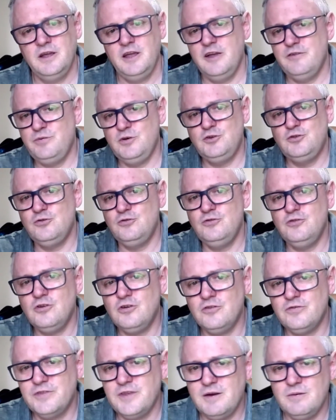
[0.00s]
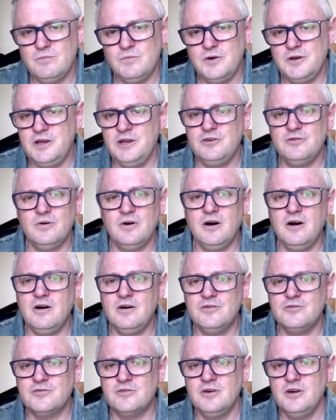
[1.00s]
If we do not, then we need to
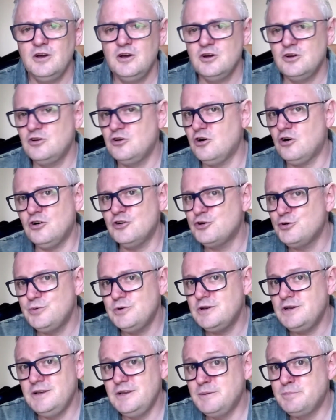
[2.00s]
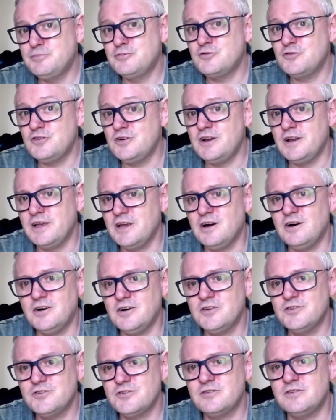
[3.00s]
ask God who will liberally
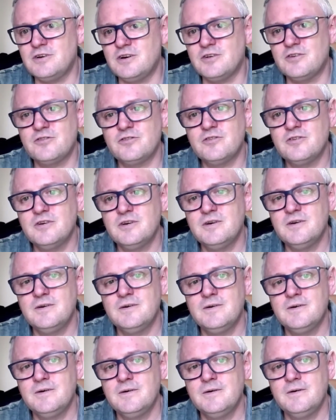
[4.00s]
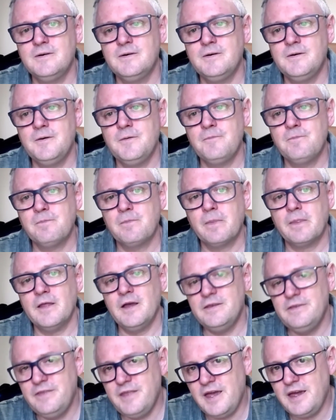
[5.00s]
answer us.
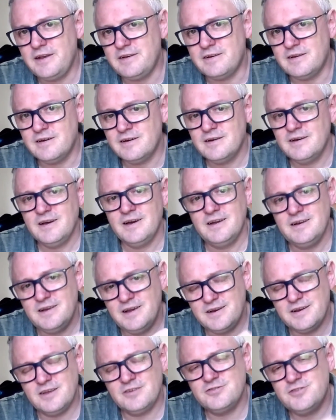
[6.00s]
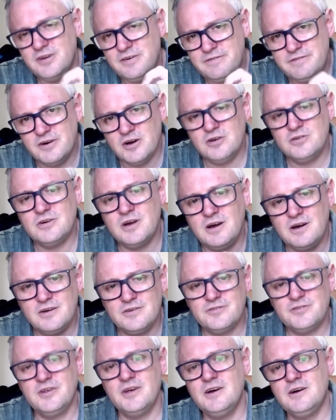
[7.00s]
And then let us devote
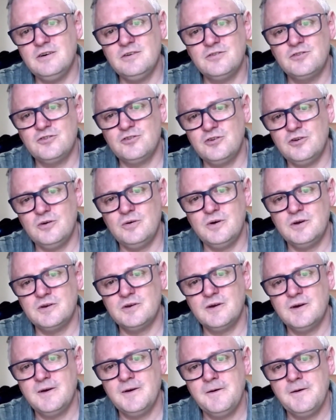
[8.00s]
ourselves to it.